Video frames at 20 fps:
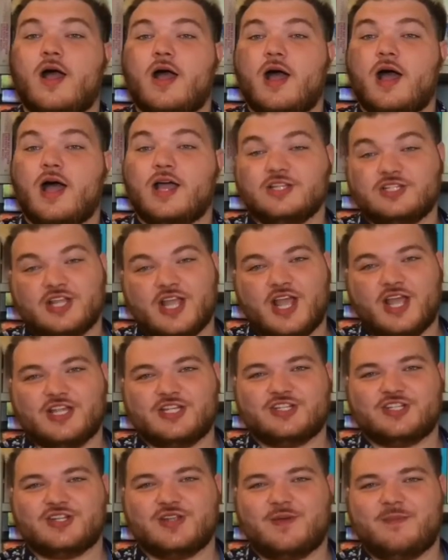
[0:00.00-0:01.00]
Hush Hush
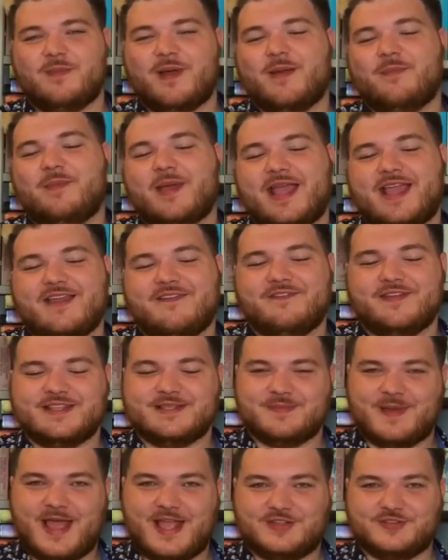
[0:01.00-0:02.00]
by Becca
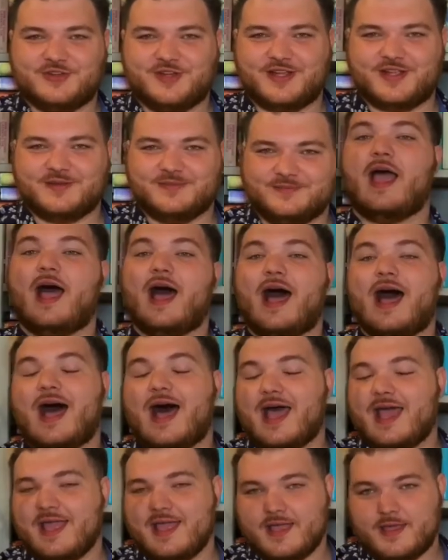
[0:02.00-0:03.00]
Fitzpatrick.
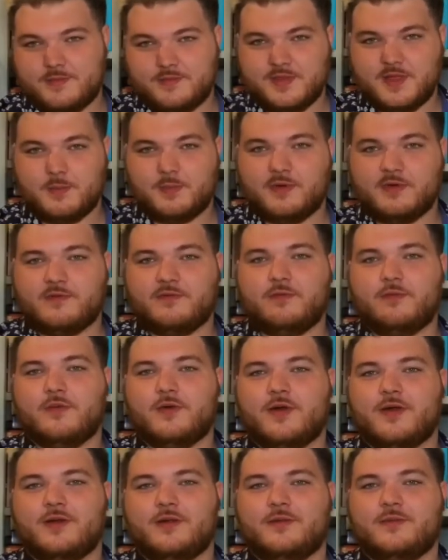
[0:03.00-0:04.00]
I Am Number 4
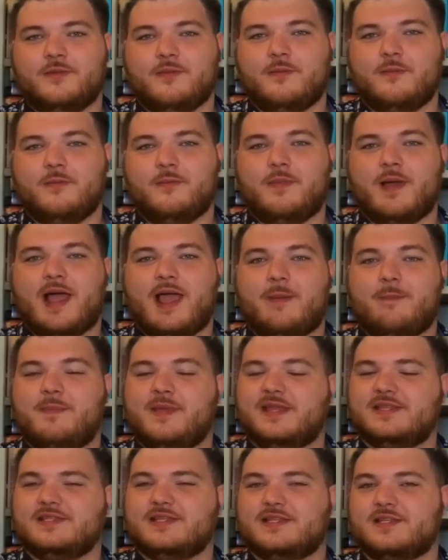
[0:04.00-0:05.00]
by
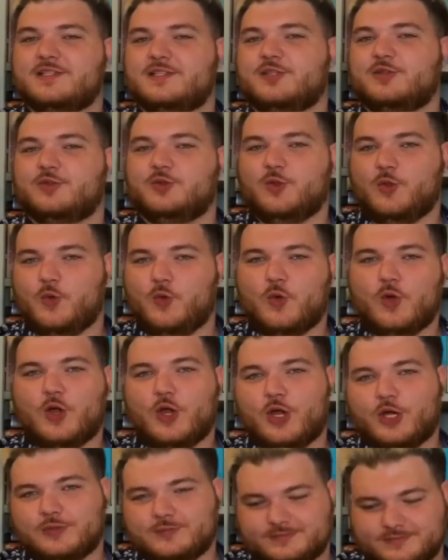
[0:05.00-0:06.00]
Pittacus Lore.
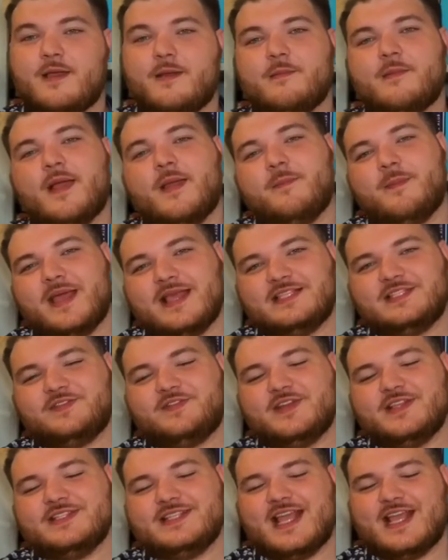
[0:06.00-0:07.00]
My Best
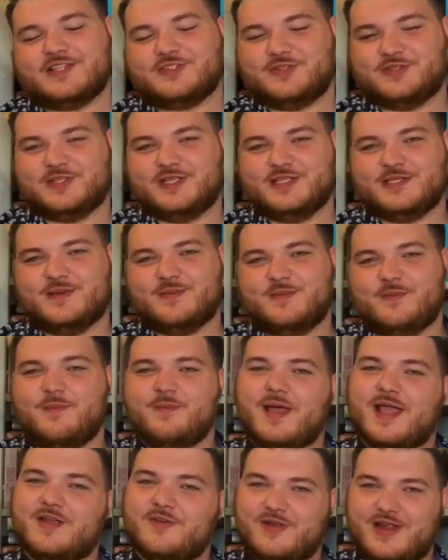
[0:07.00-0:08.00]
Friend's Exorcism
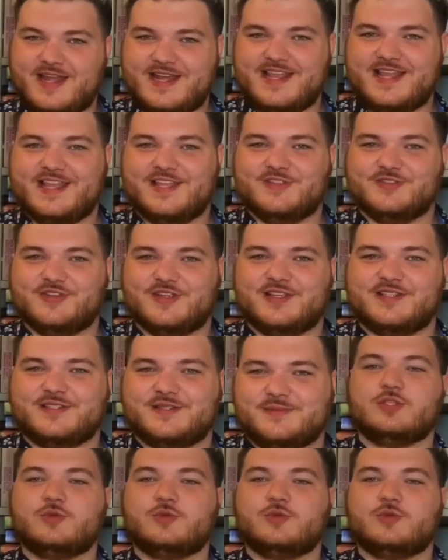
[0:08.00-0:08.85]
by Grady Hendrix.